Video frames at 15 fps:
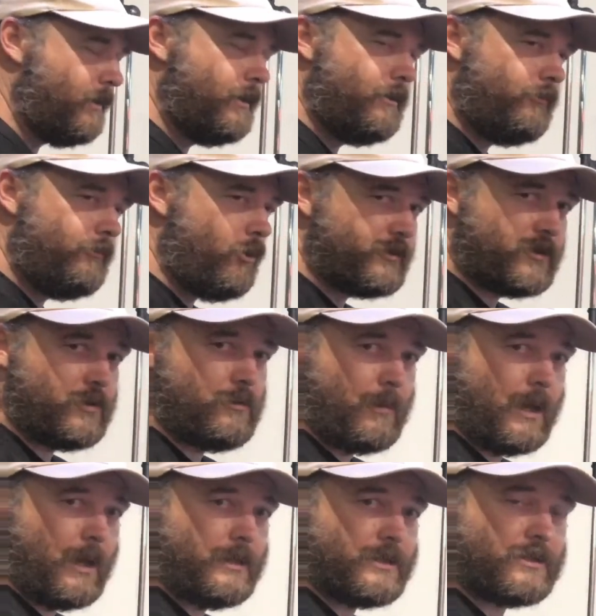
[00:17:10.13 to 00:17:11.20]
Not too
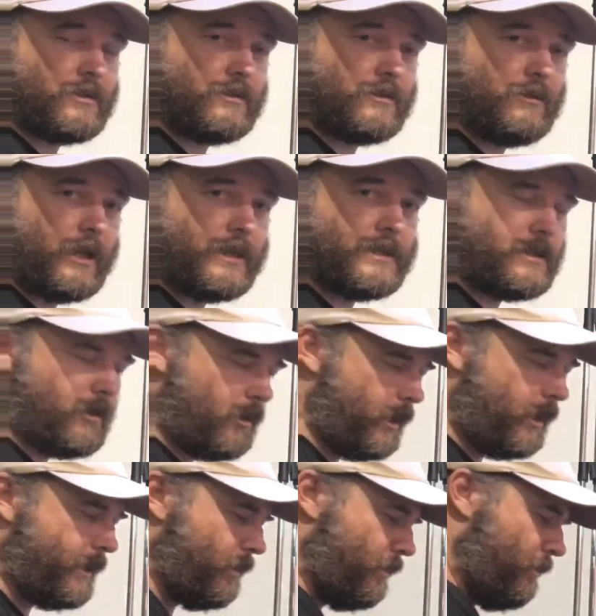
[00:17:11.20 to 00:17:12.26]
much. Like, it's not like
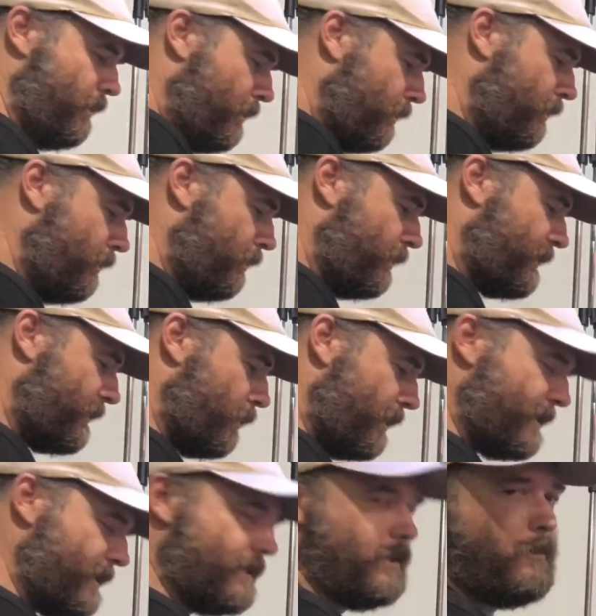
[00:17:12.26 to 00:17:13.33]
you're, you know,
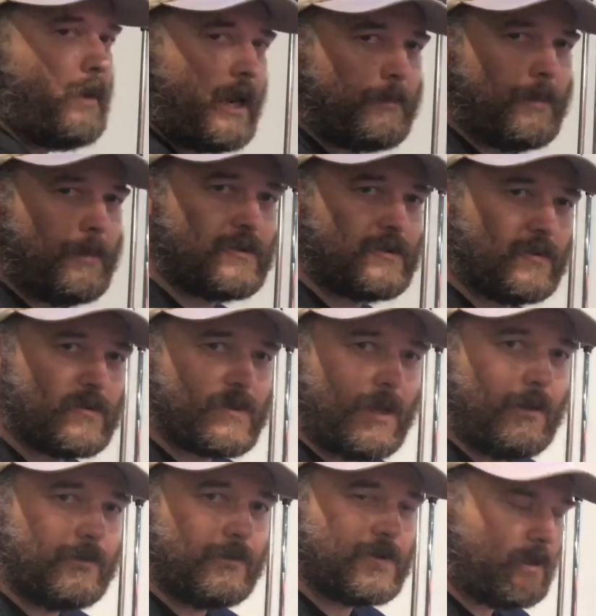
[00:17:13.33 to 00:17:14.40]
squeezing your back muscles the whole
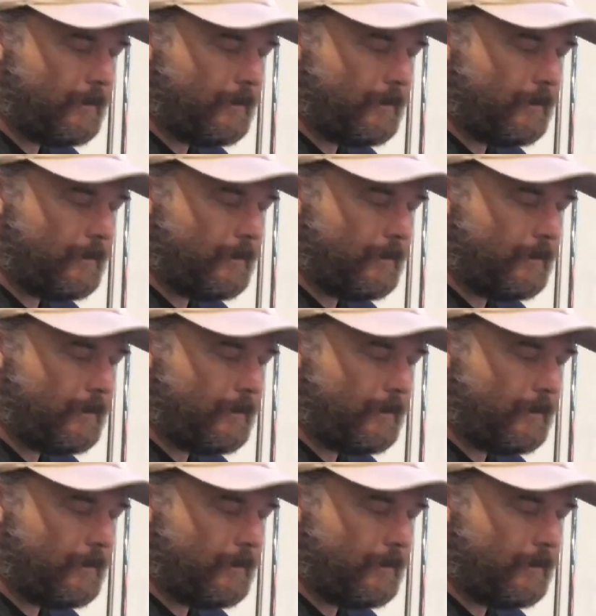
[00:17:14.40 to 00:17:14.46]
time.